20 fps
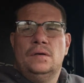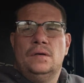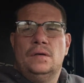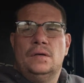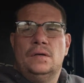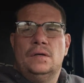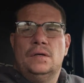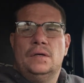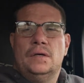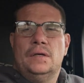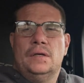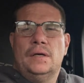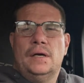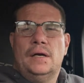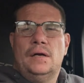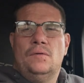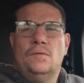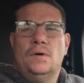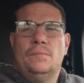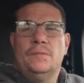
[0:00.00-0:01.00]
And I
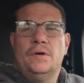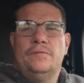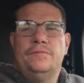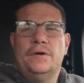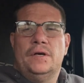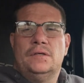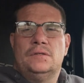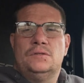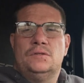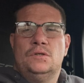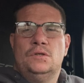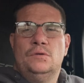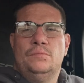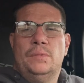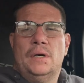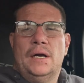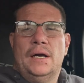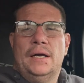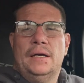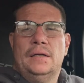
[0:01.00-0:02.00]
don't want my face too
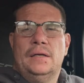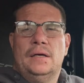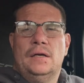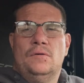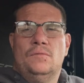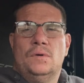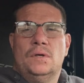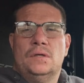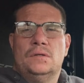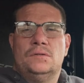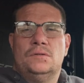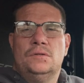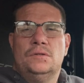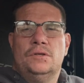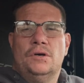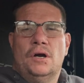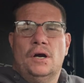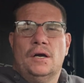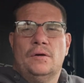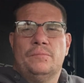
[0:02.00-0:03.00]
bright and I don't want it too
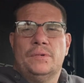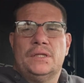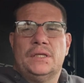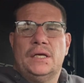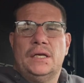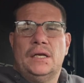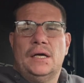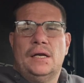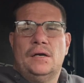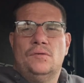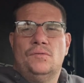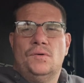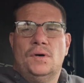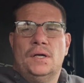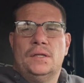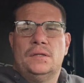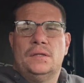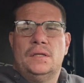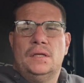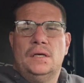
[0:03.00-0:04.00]
dark, but then I don't
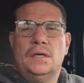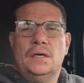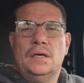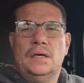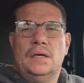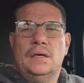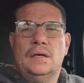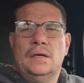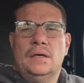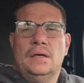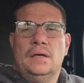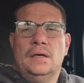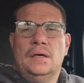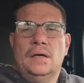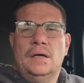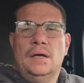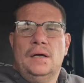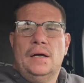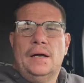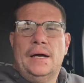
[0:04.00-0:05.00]
want the
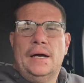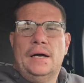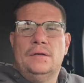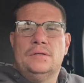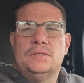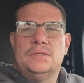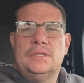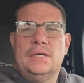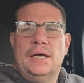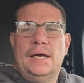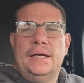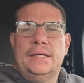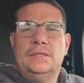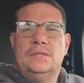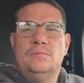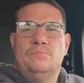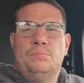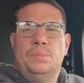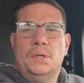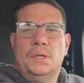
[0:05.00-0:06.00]
outside
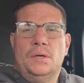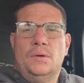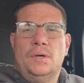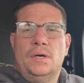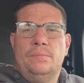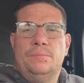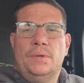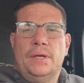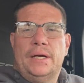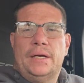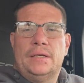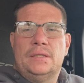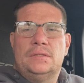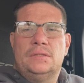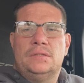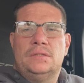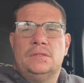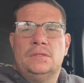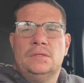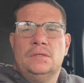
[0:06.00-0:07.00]
to blow up like
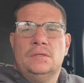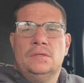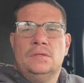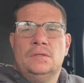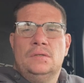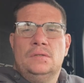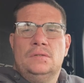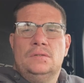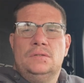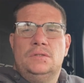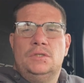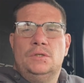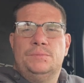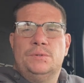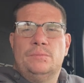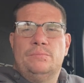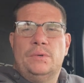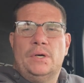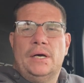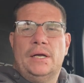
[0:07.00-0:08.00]
it's
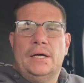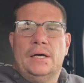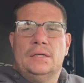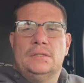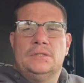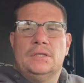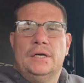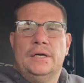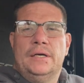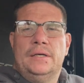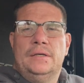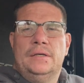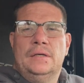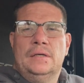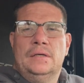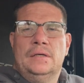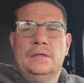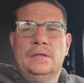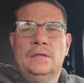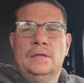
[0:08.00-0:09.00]
super bright outside.
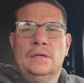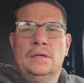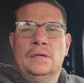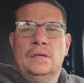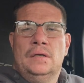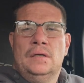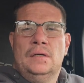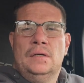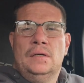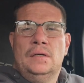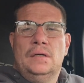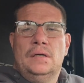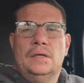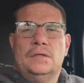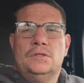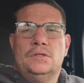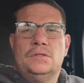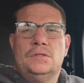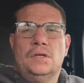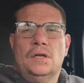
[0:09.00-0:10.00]

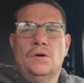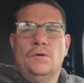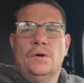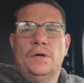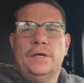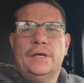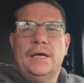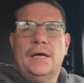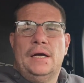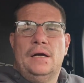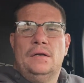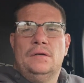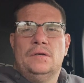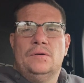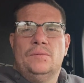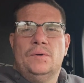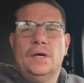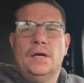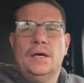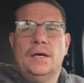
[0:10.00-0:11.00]
And just lower it down to
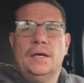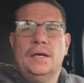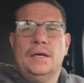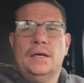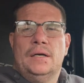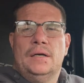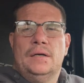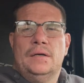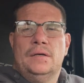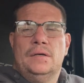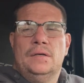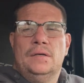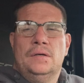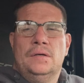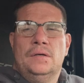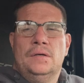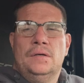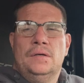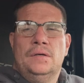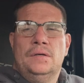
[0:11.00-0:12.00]
where
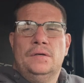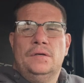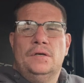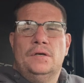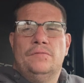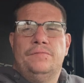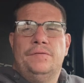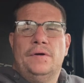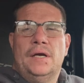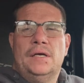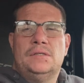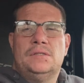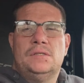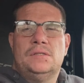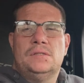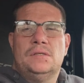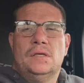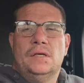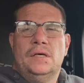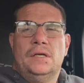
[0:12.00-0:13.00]
your face
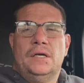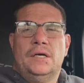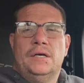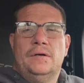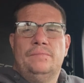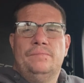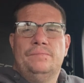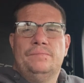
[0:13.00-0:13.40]
is lit up,